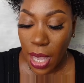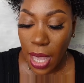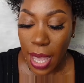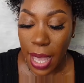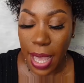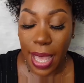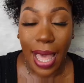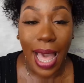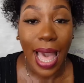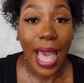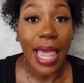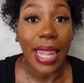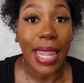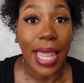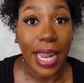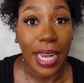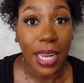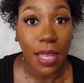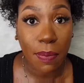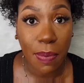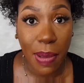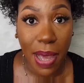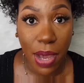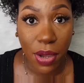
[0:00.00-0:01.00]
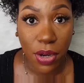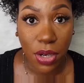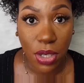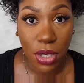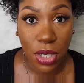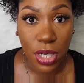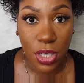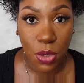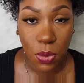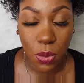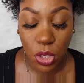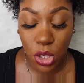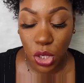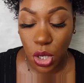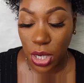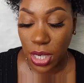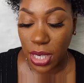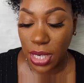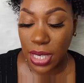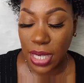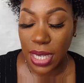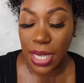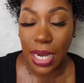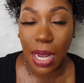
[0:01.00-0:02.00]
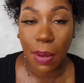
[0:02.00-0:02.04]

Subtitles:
A highlighting powder is what you're gonna need.